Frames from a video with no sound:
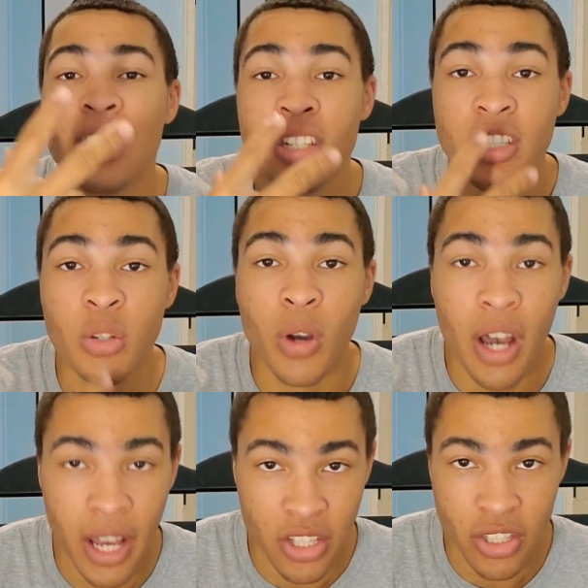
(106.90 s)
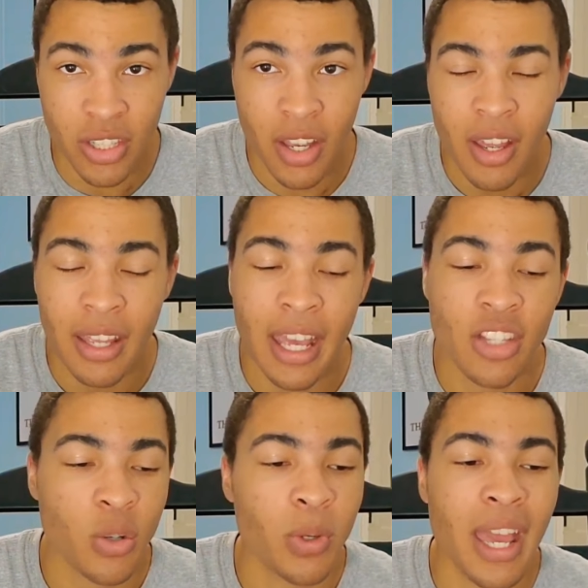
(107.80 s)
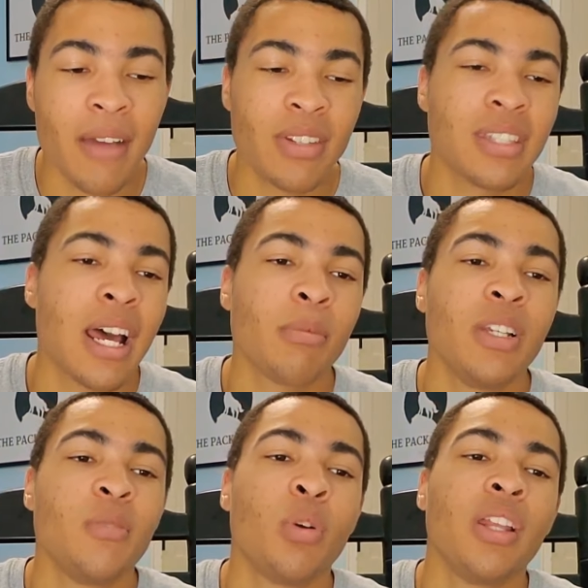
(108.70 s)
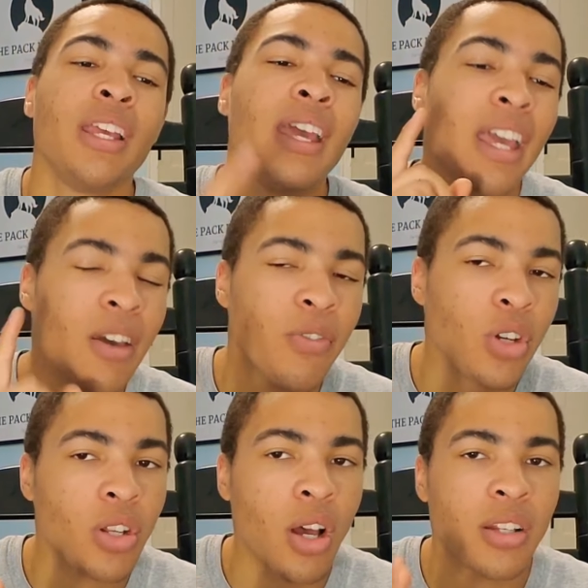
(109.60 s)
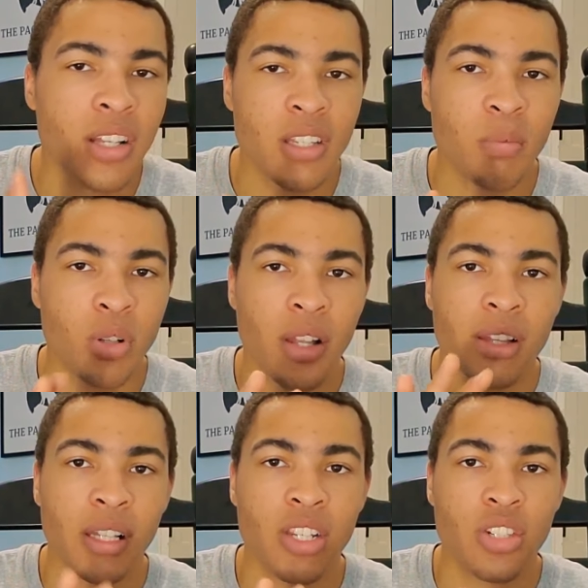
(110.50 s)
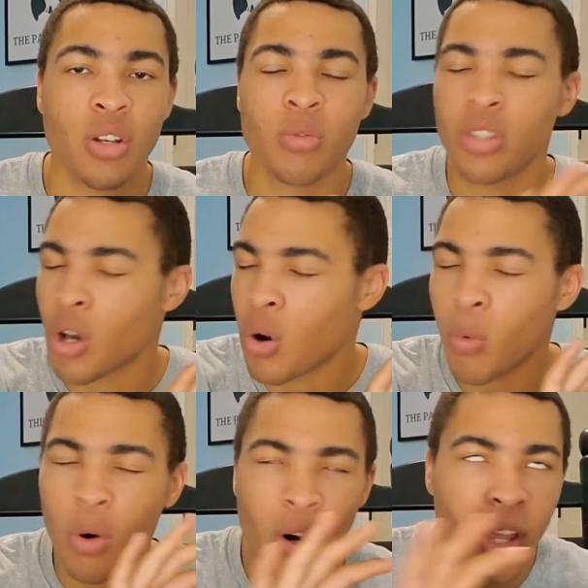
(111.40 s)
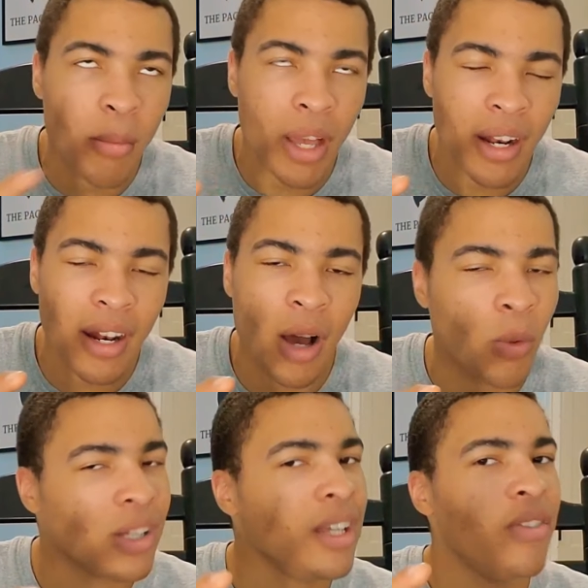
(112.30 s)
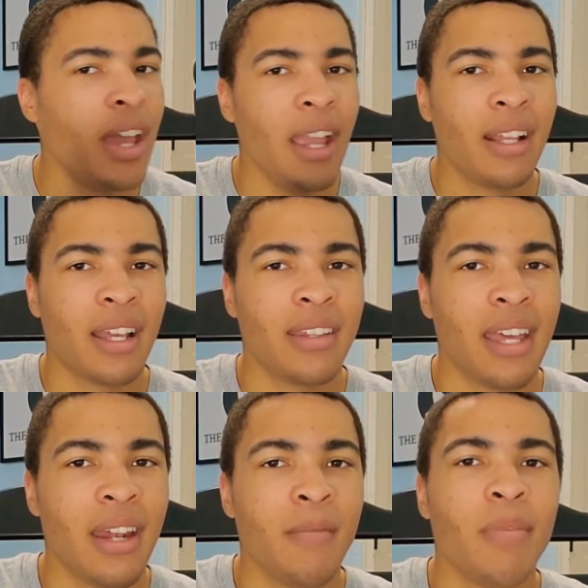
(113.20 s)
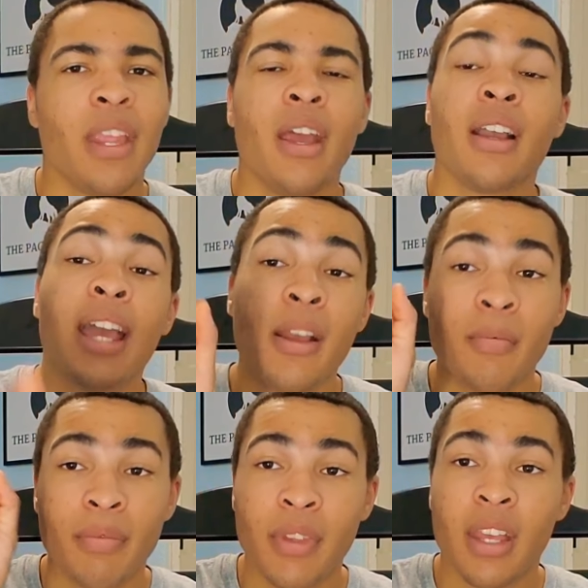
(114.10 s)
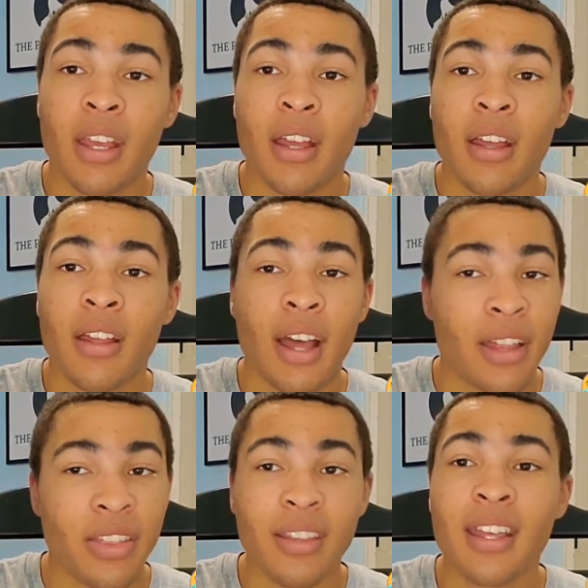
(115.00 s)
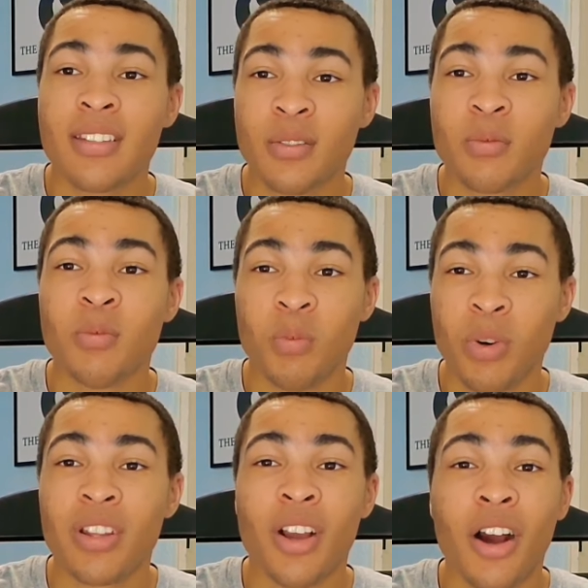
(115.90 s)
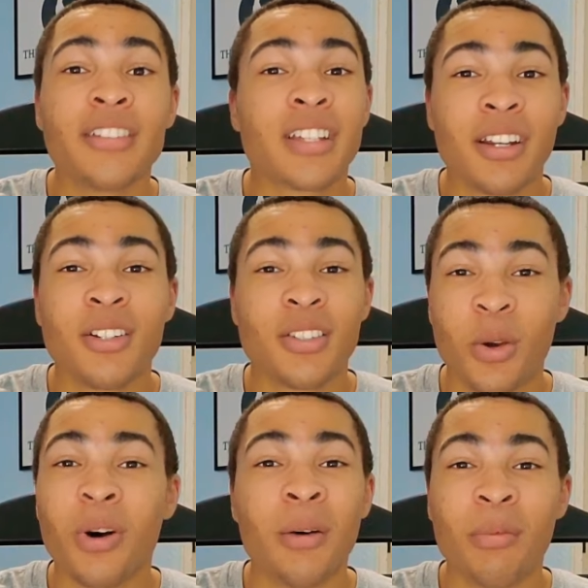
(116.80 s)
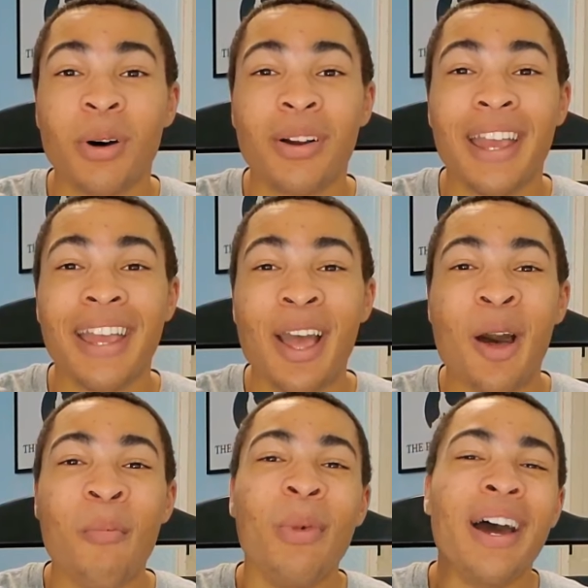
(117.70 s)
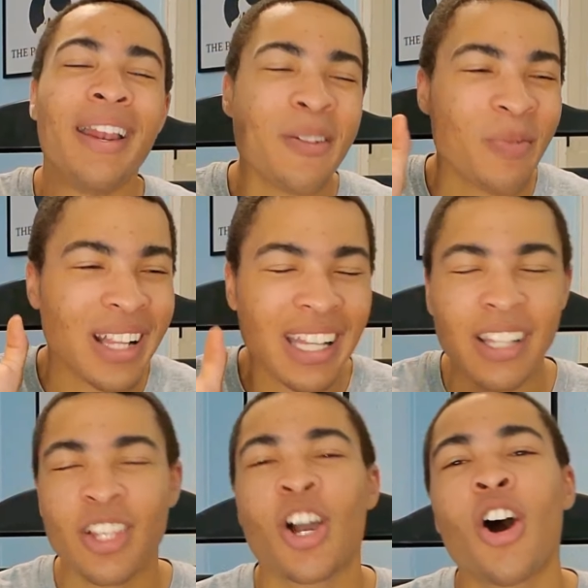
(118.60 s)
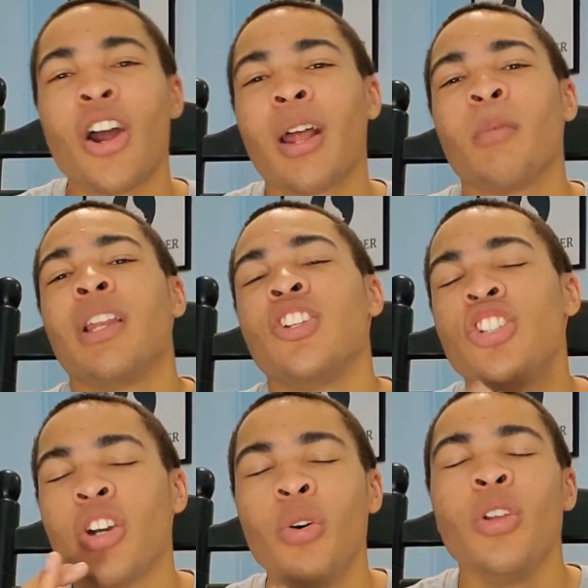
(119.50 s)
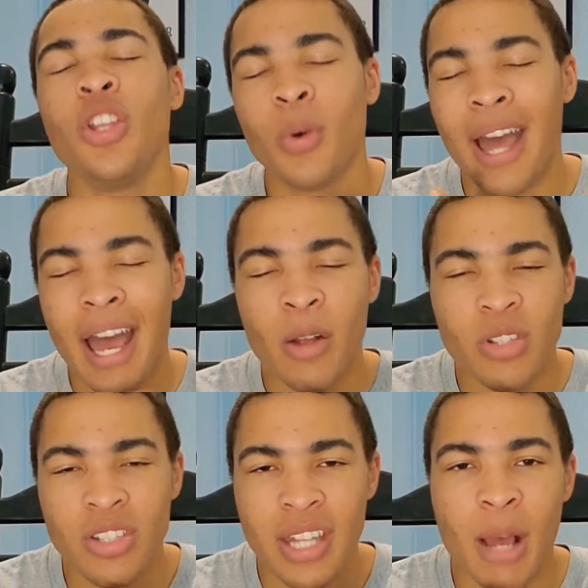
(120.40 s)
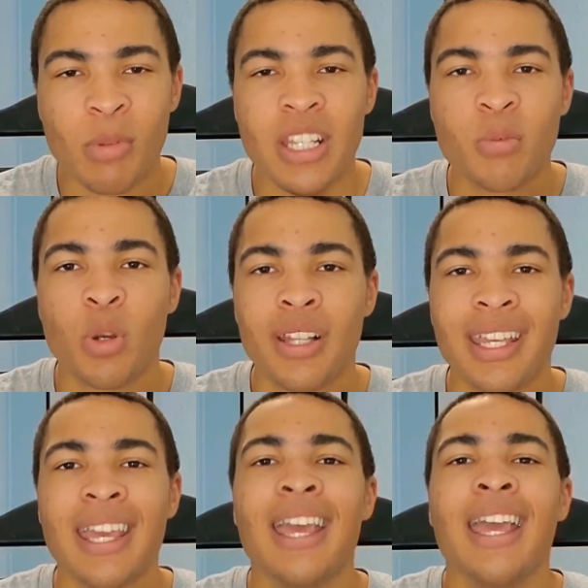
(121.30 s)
attention to us. Okay, so we have to stop leash pulling. If your dog does pull on the leash though, don't worry about it. I wouldn't leave you hanging like that. Okay, I think that's where the card's gonna show up, okay? But click the card, I'm gonna show you how to stop leash pulling